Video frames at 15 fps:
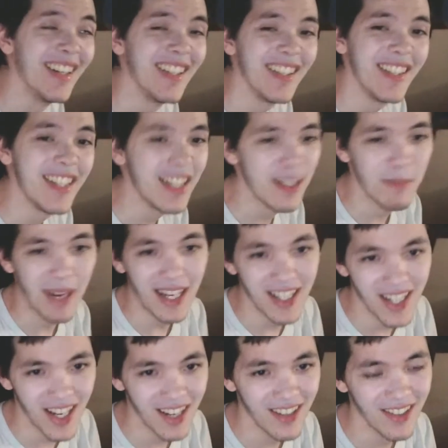This is my
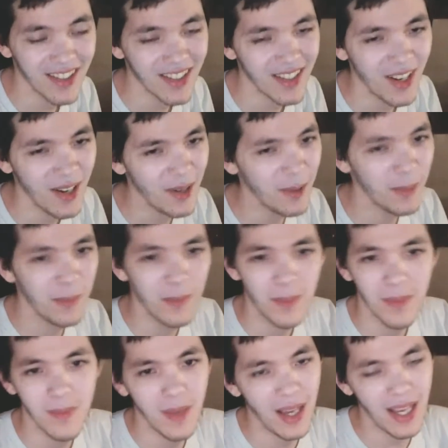channel, so
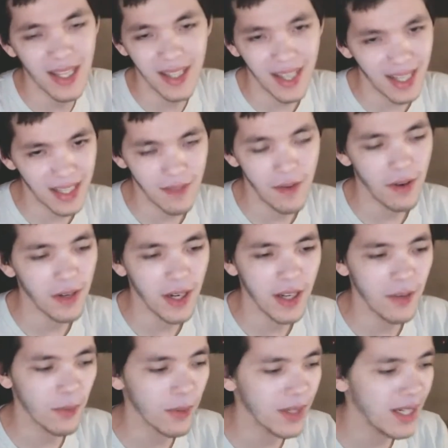it gets very
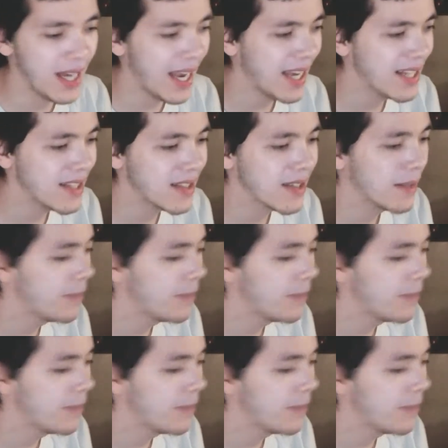unorganized.